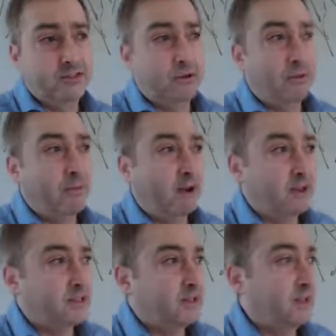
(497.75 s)
So I
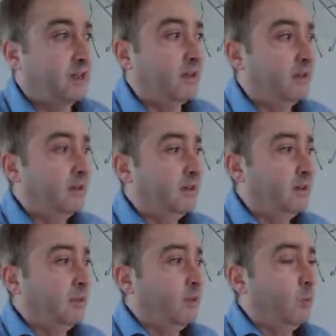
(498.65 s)
might say,
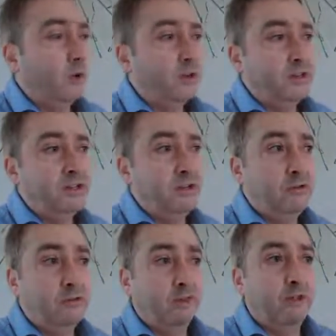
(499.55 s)
what did
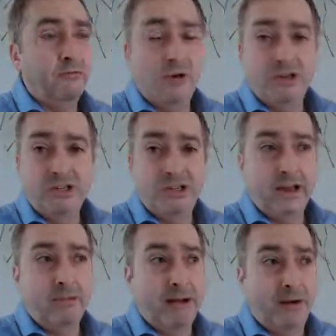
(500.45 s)
you think of what she
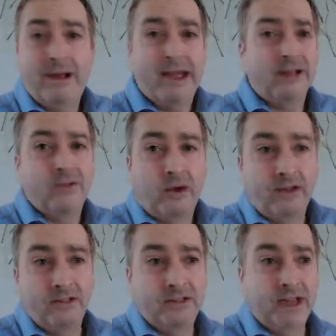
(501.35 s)
said about X,
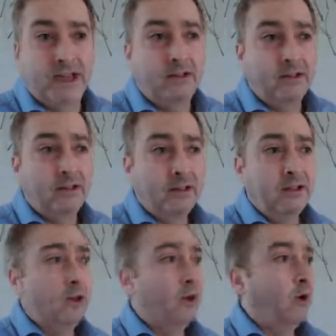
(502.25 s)
Y, and Z?
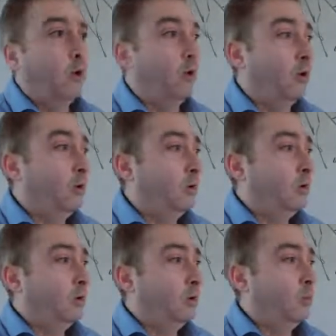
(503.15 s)
Or
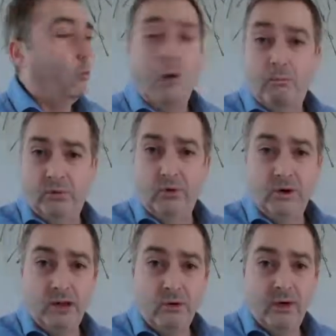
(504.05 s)
what
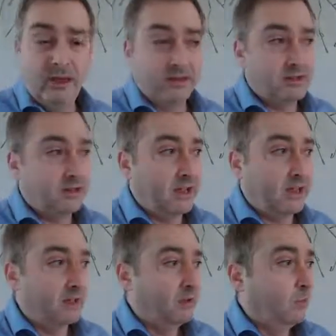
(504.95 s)
brought you here
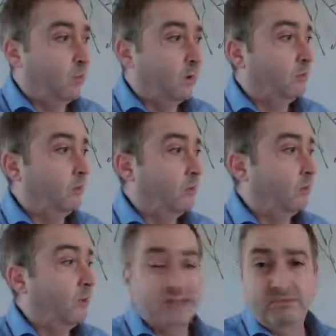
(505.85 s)
today?
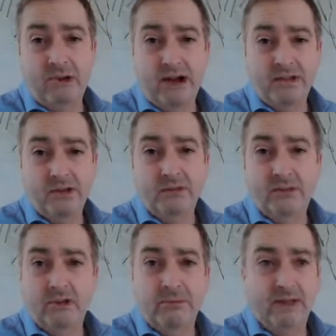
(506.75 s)
What inspired you
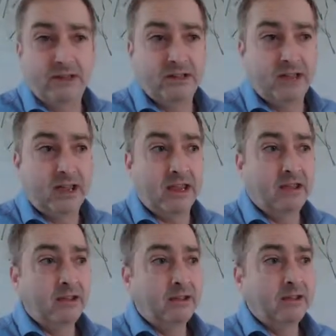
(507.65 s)
to come here today?